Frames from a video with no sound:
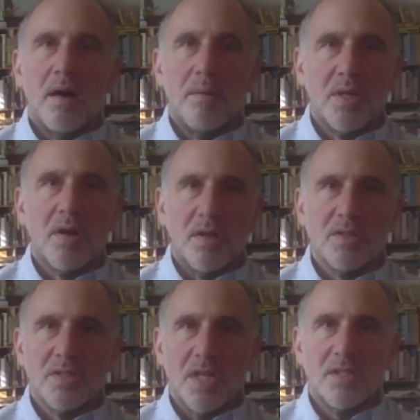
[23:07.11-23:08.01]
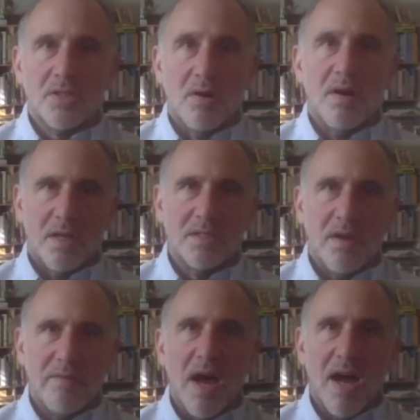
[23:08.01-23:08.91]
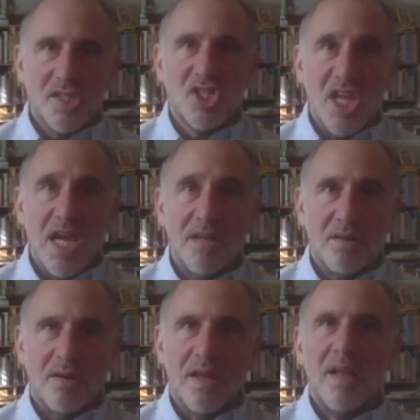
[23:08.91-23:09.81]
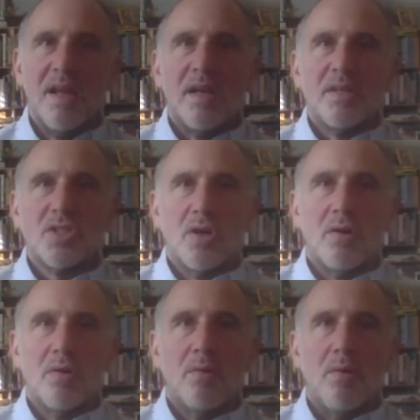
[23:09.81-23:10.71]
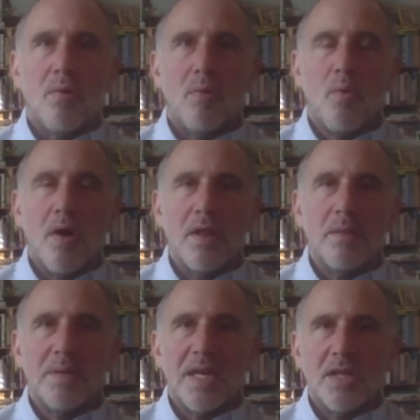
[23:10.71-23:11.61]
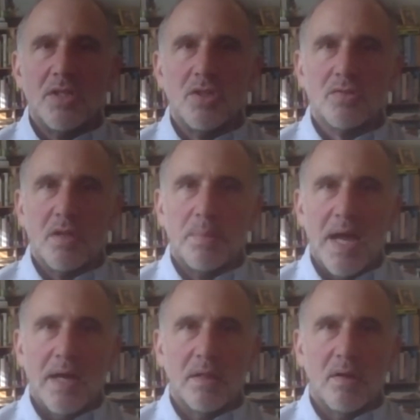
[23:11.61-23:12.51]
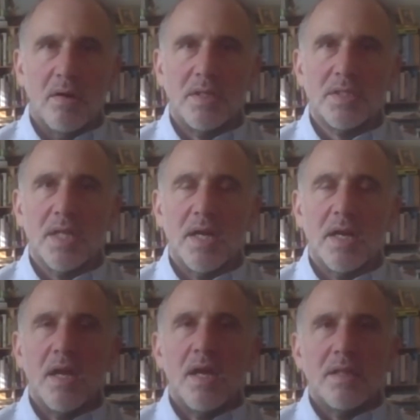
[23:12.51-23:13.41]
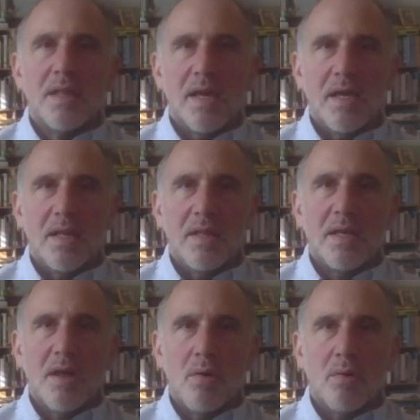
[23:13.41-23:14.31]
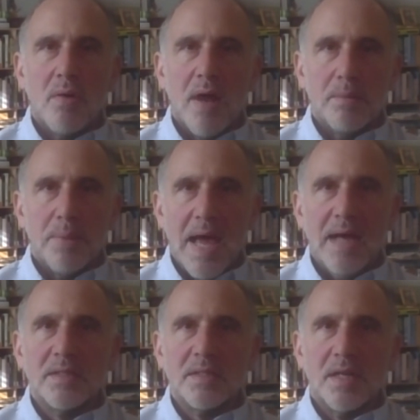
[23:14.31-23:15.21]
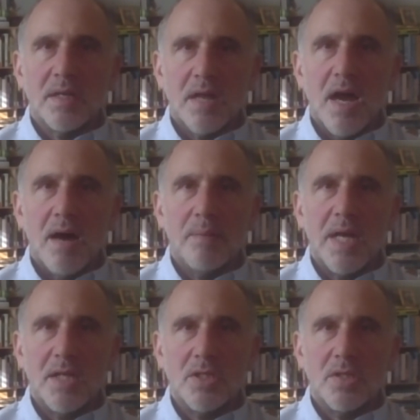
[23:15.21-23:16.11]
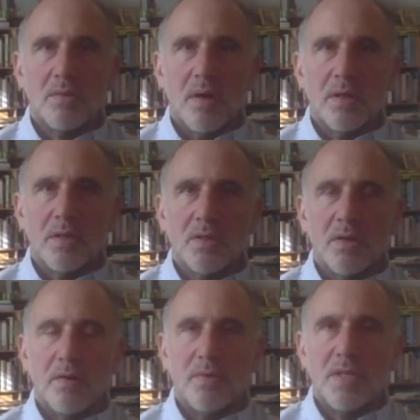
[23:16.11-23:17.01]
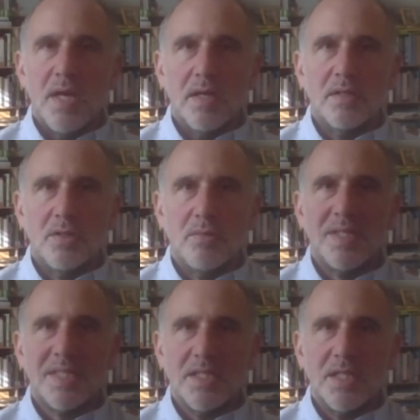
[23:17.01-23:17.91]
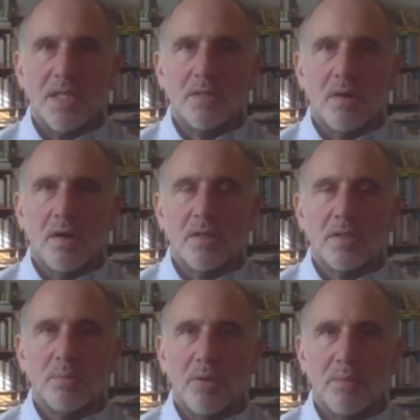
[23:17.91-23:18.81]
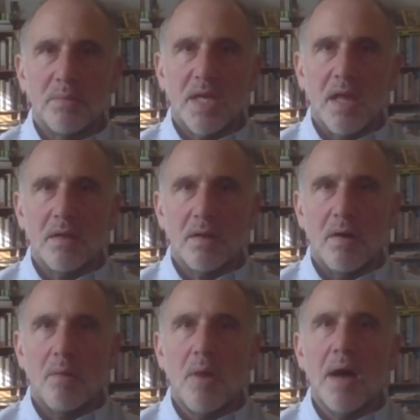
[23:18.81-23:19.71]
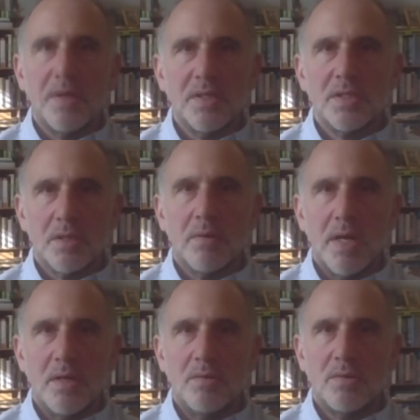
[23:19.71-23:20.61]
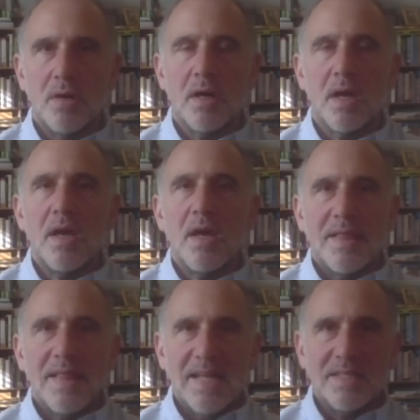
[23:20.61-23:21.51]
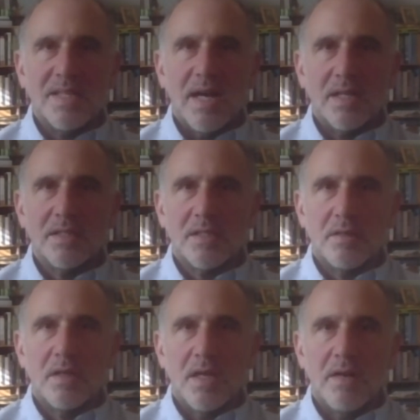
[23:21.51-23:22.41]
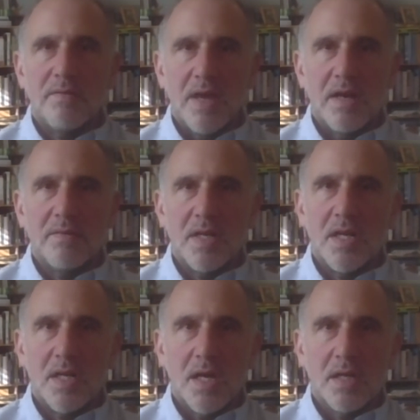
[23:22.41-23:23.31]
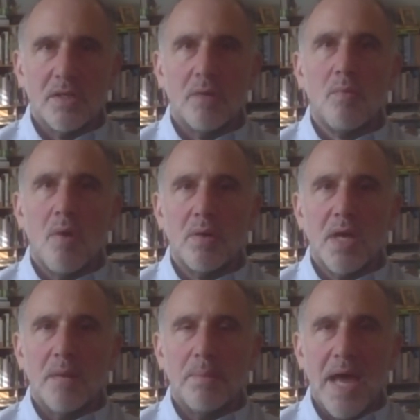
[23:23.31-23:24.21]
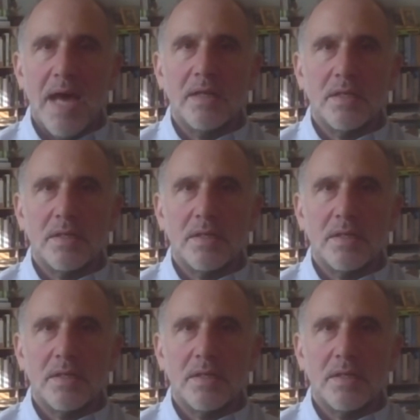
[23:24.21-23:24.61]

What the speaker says: You could also say it's strong because you have a high standard. So one of the big issues with their patent law is that they don't grant patents on combination drugs. So if you take two existing drugs, you put them together and go, oh, wow, this is a great new drug, that's not considered innovative in India, so it won't get a patent.